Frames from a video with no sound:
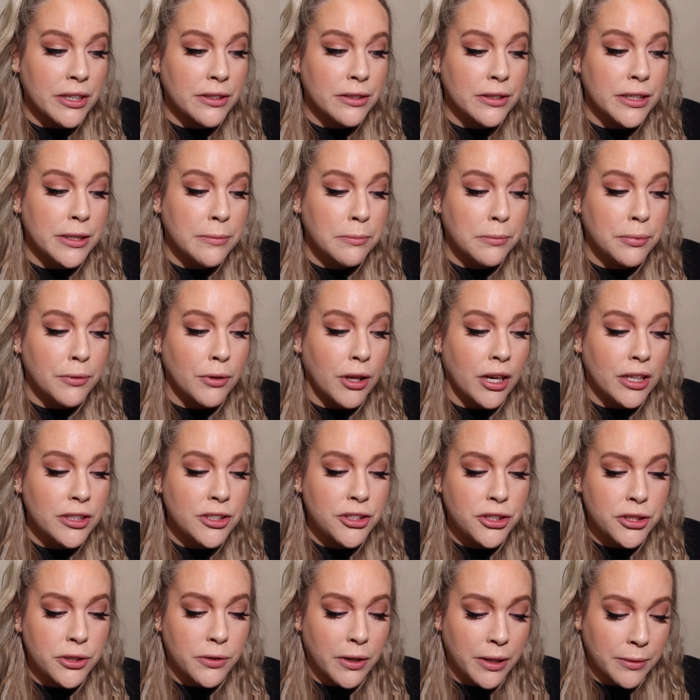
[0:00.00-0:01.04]
cream
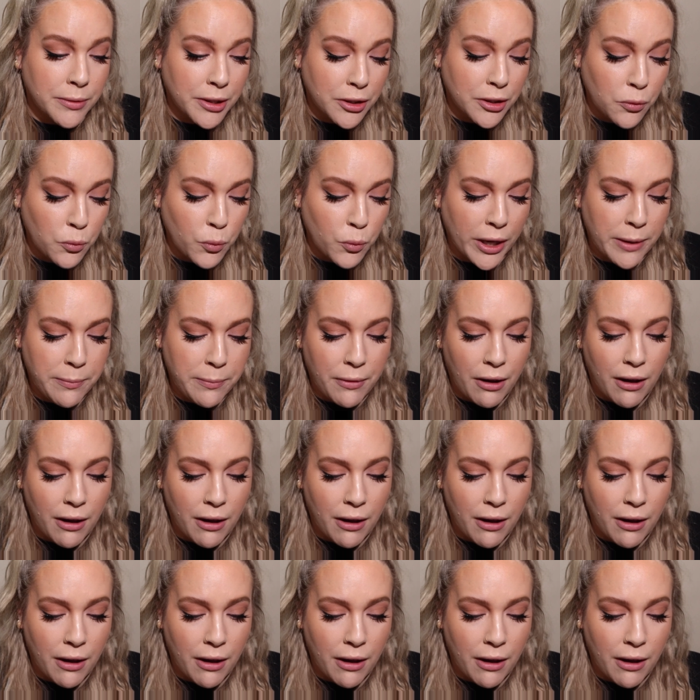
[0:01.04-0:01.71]
blush, so I'm gonna wipe